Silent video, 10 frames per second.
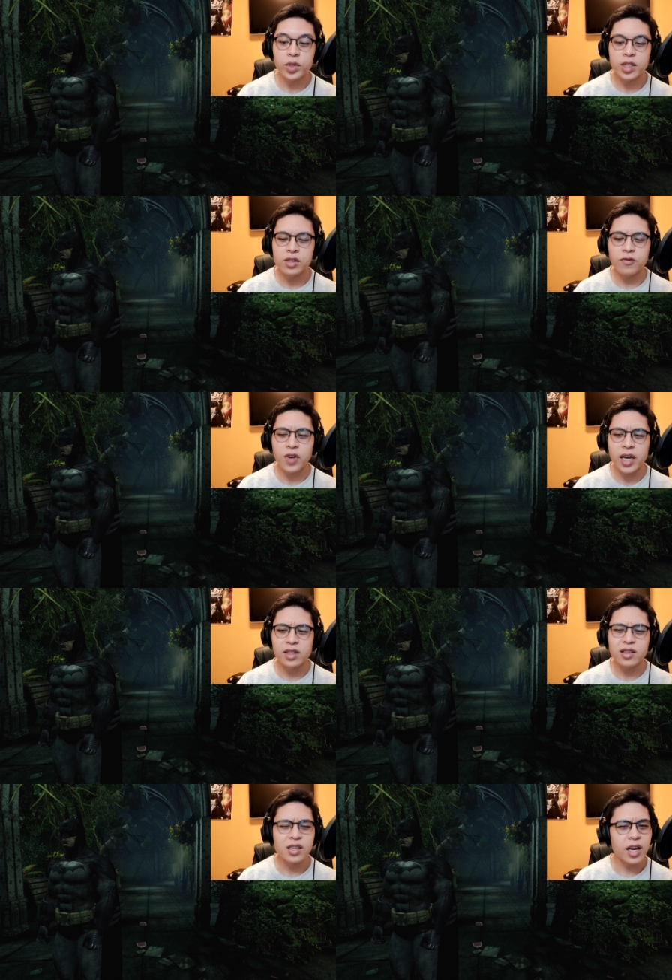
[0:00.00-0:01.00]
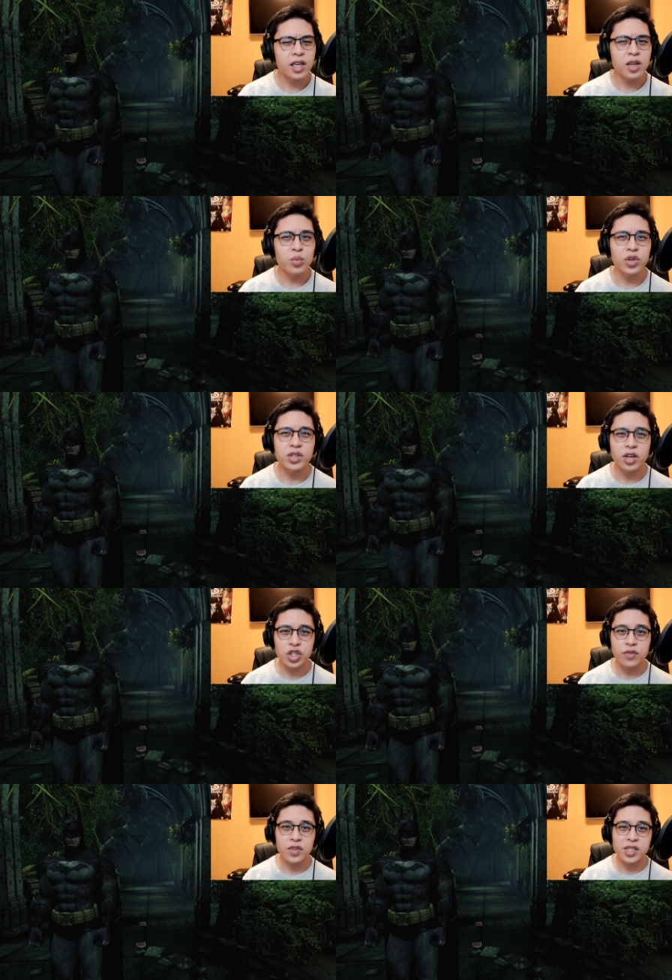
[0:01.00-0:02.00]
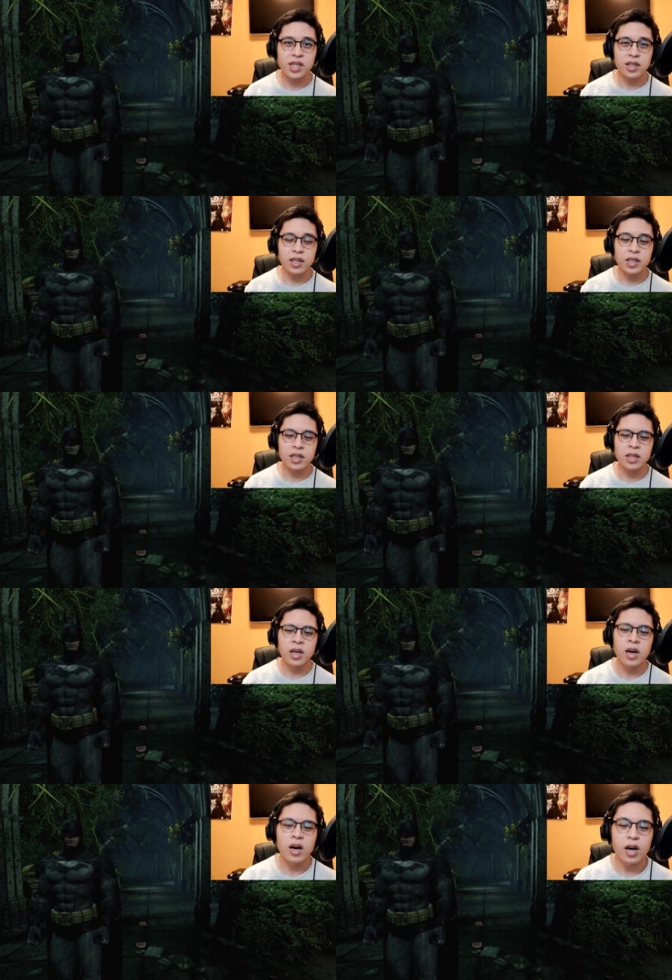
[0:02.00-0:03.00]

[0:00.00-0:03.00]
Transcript: we need to find the Titan production facility,